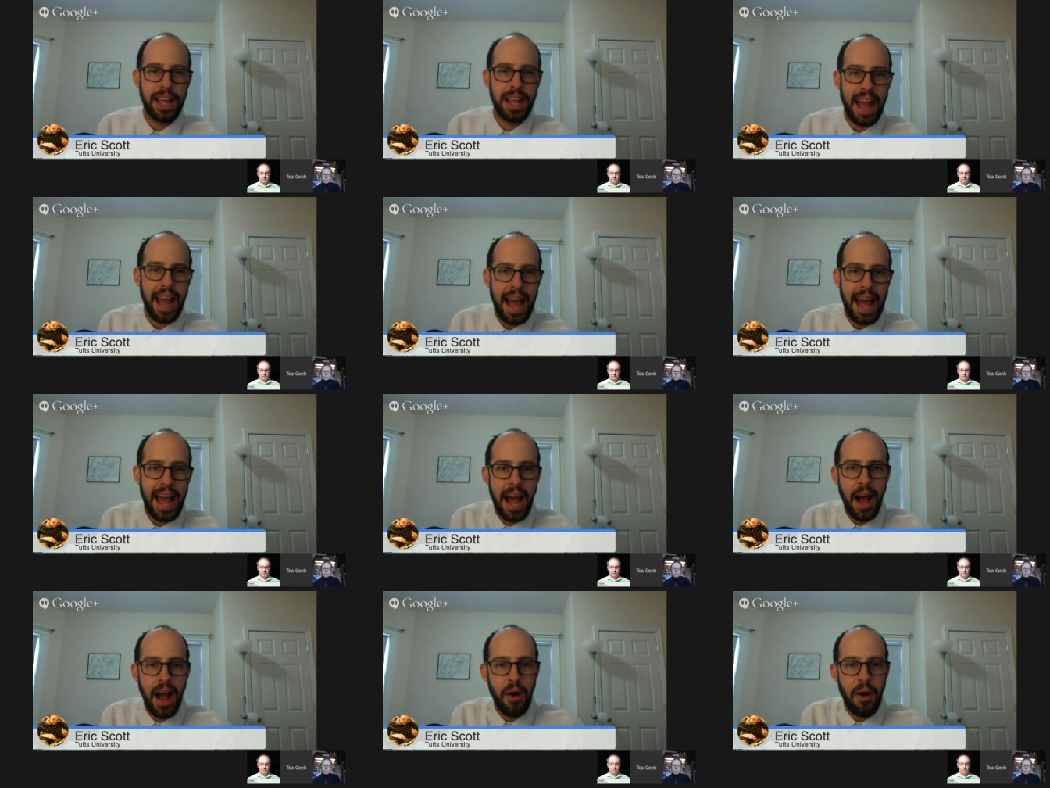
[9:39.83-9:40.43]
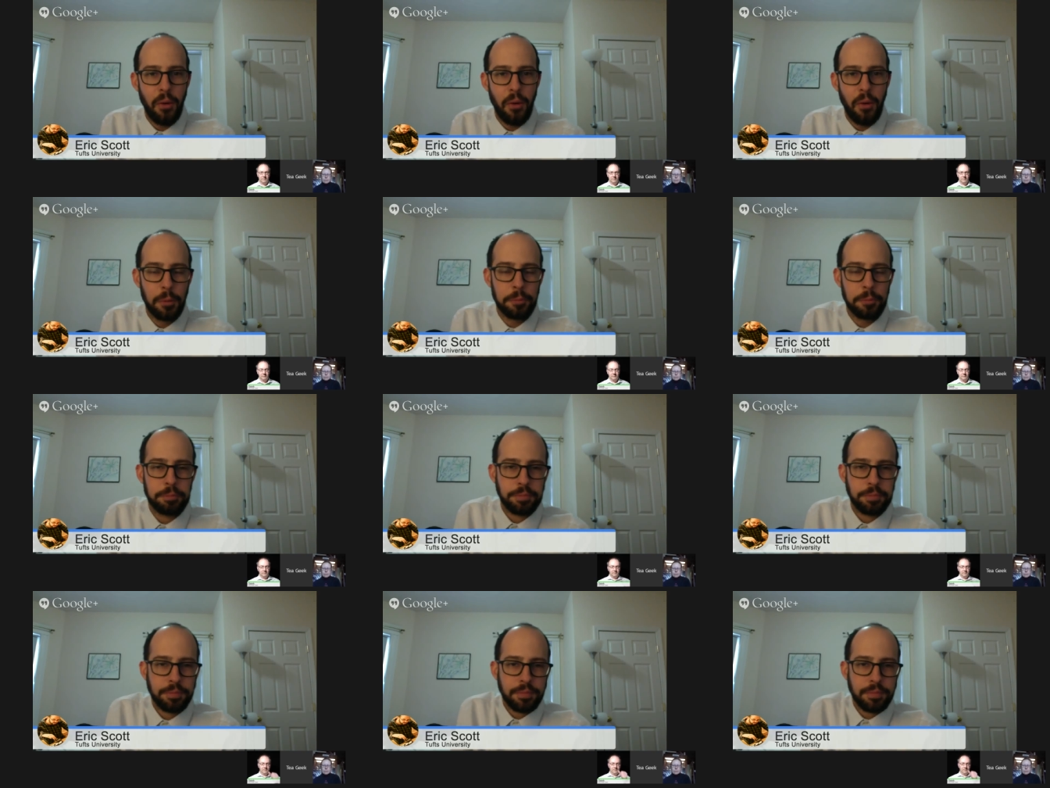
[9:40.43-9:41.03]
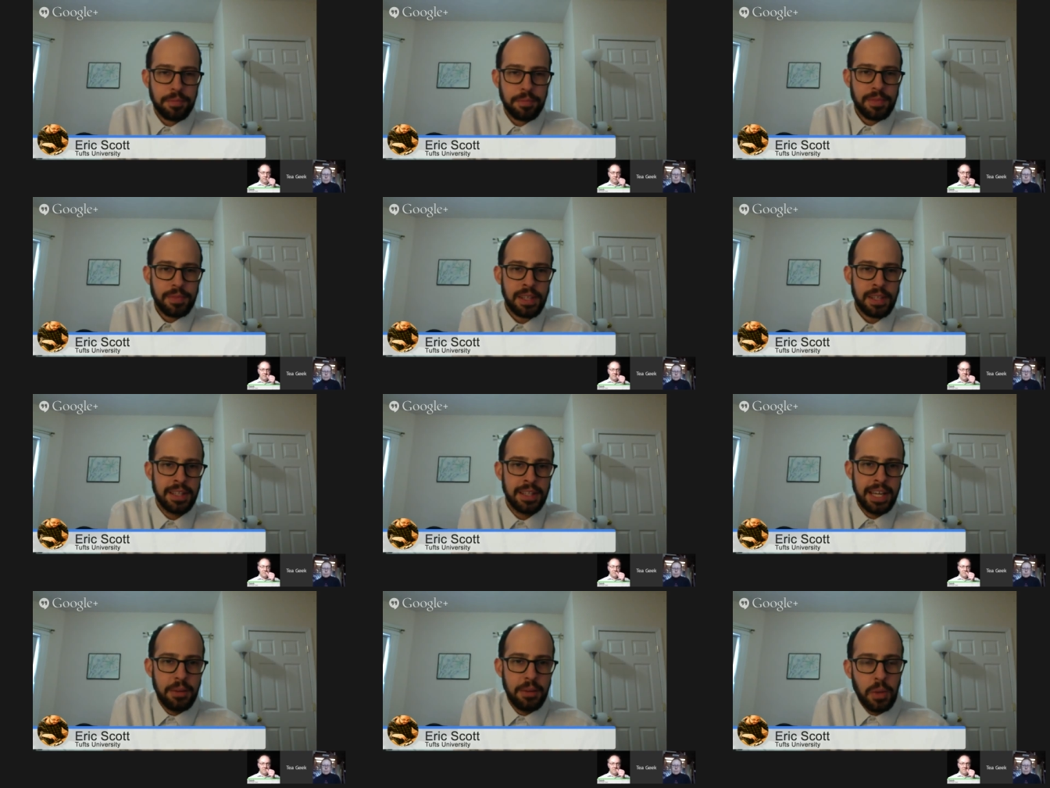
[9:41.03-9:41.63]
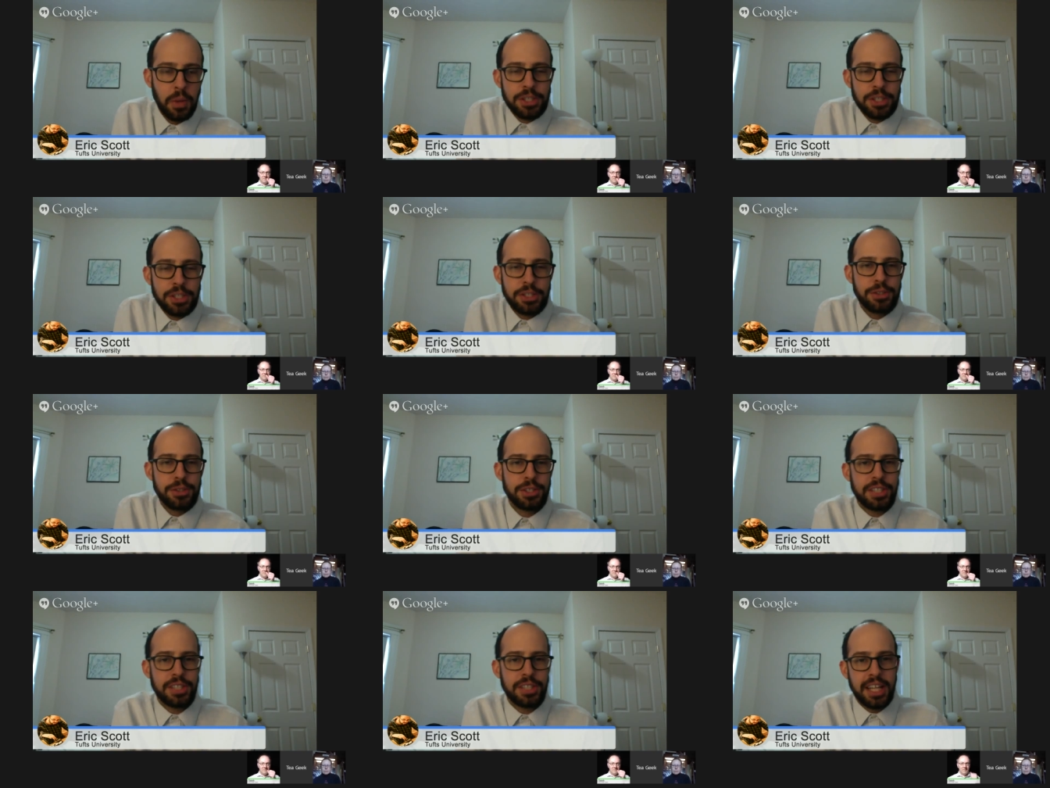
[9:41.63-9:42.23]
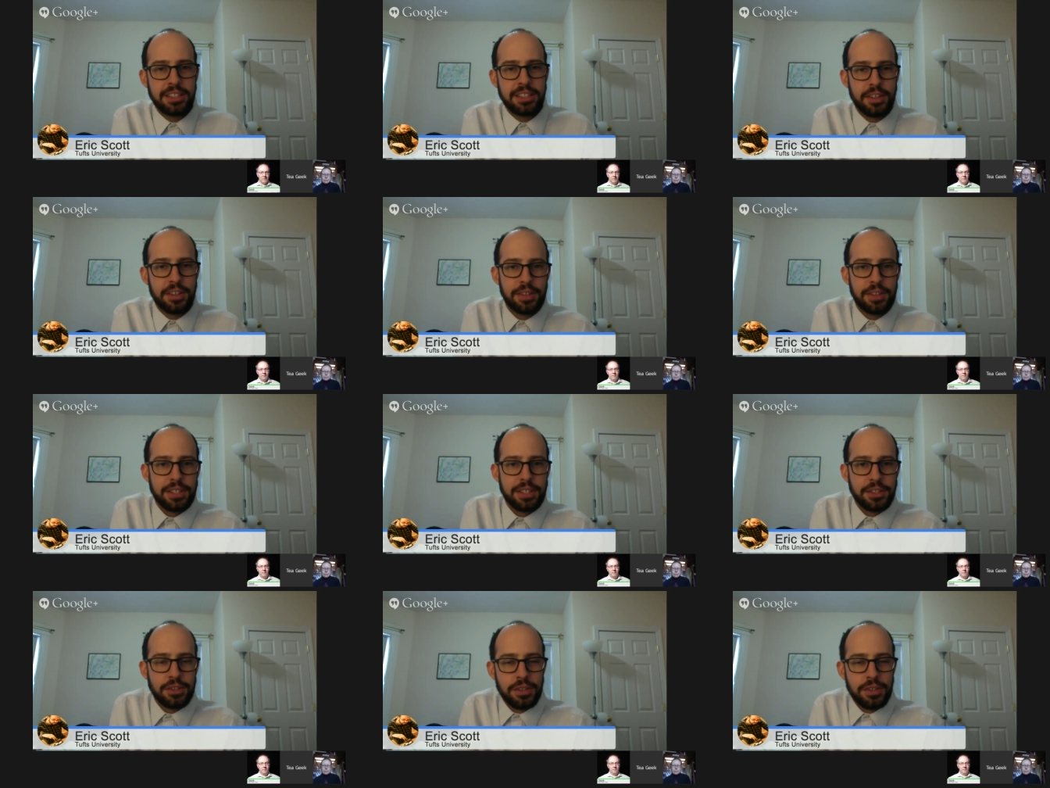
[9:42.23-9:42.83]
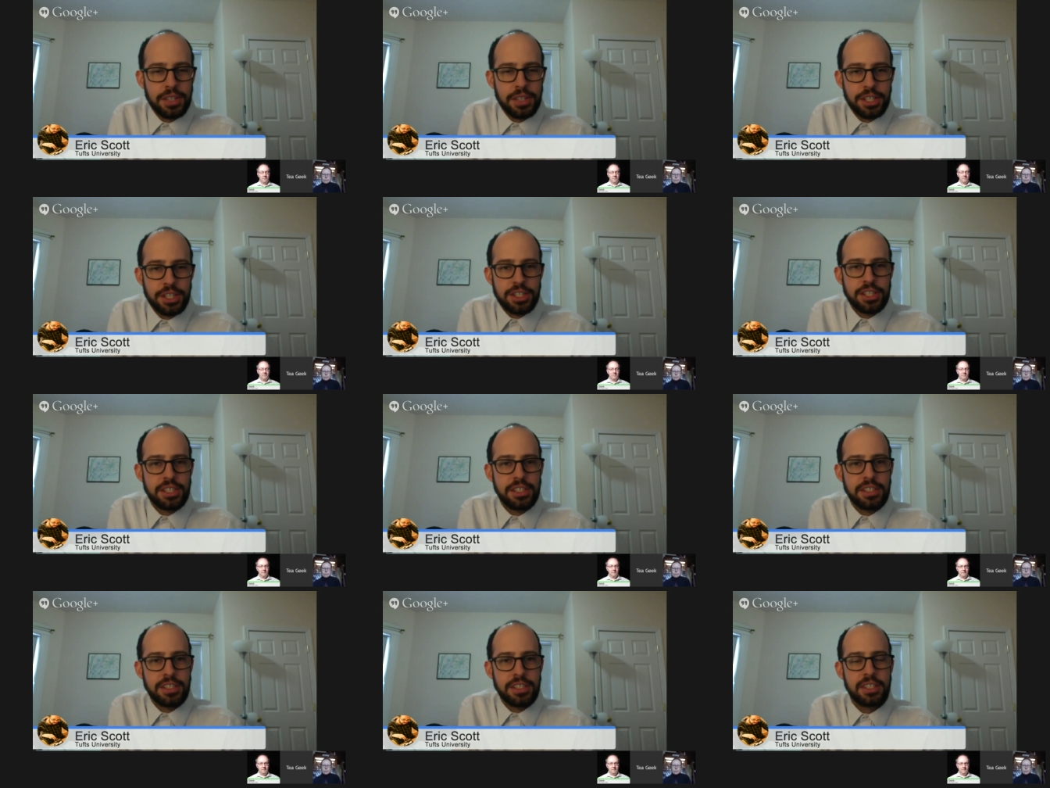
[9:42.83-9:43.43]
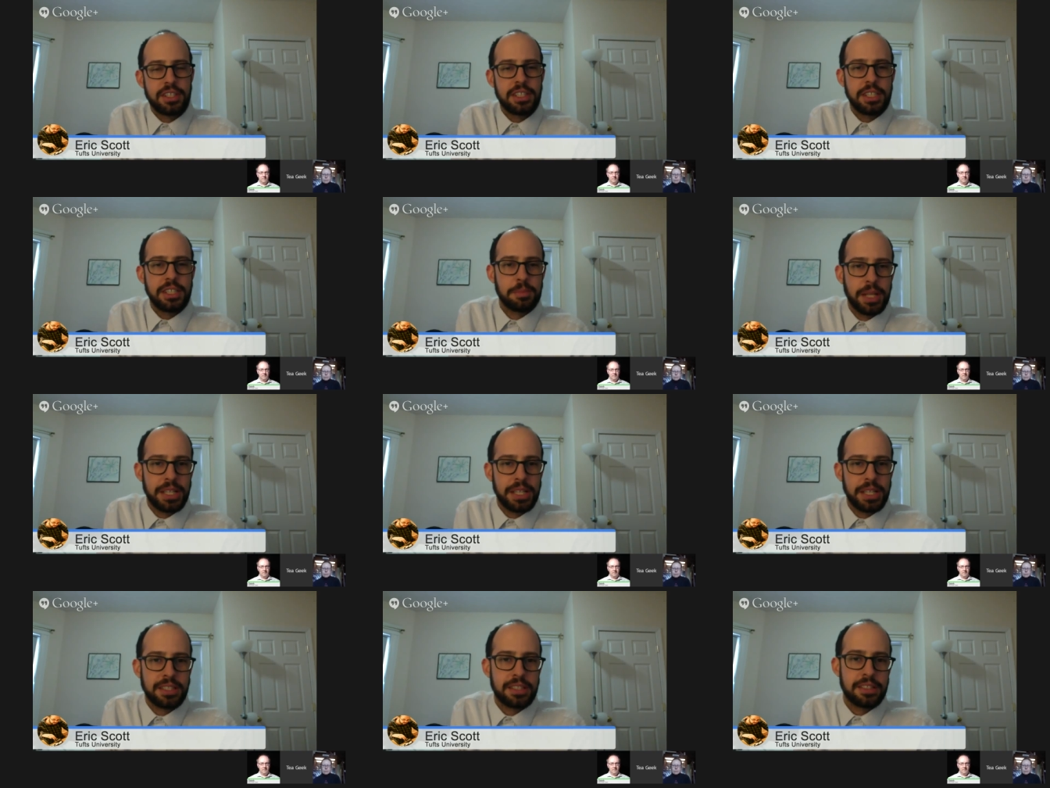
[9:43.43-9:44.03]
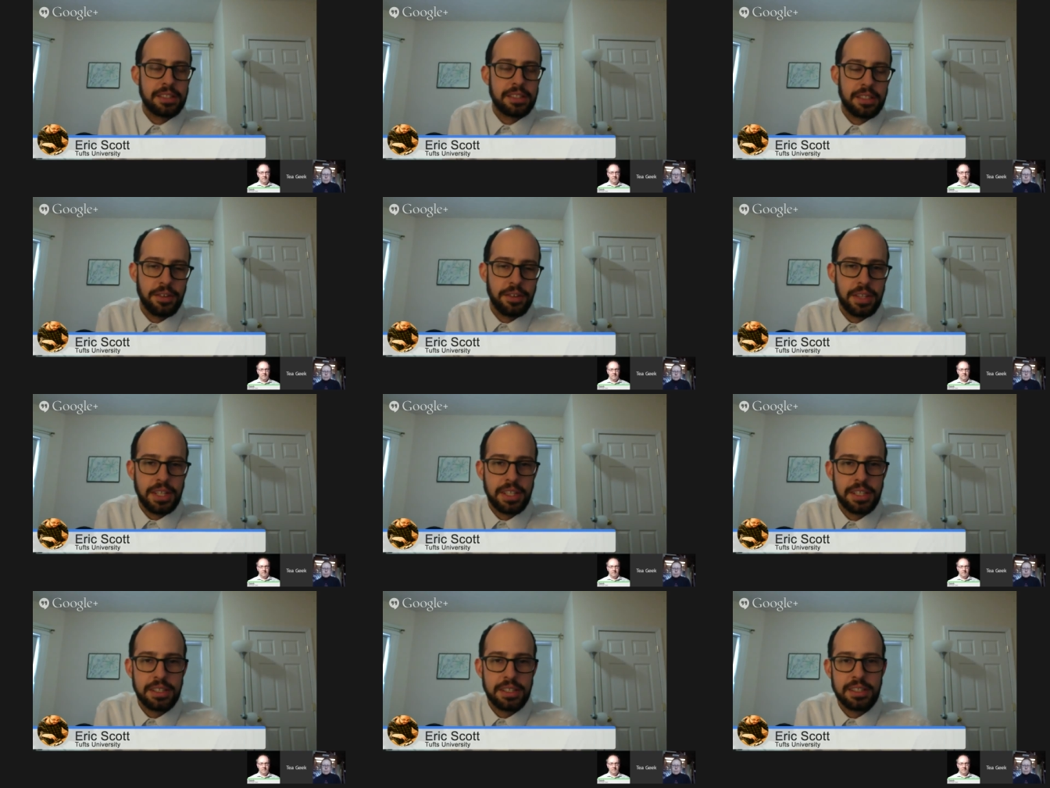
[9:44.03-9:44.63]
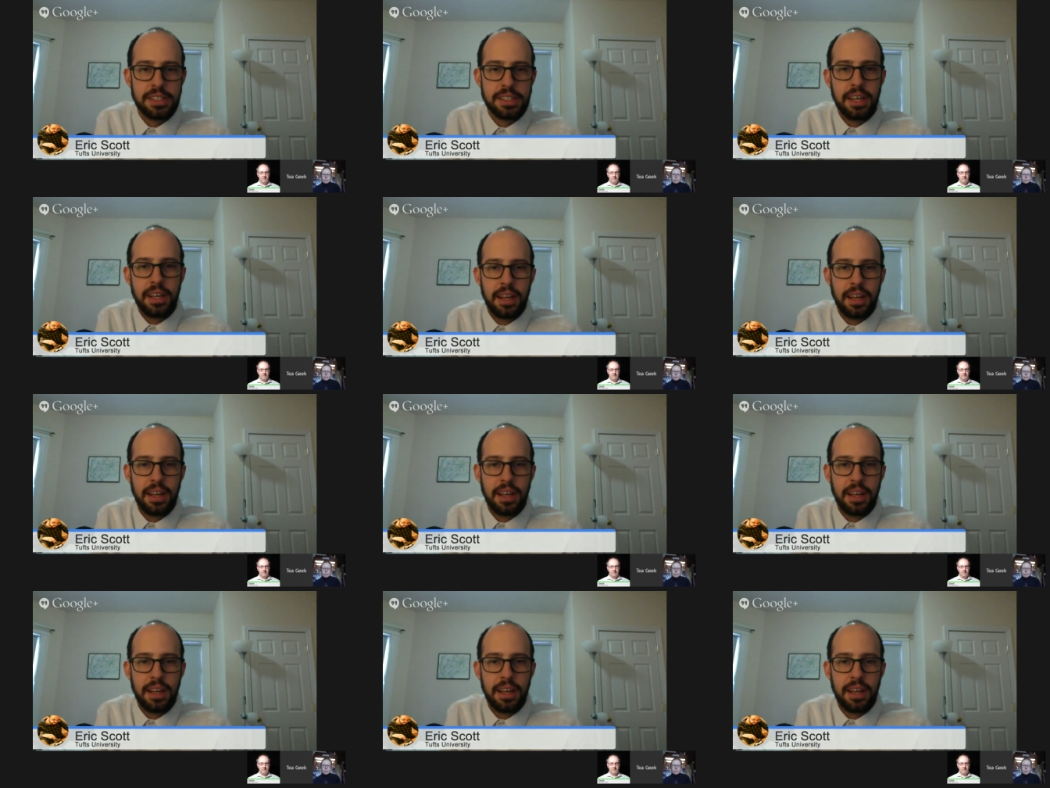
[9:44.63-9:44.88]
how, like what's your sense? Are these traditions in these places, are these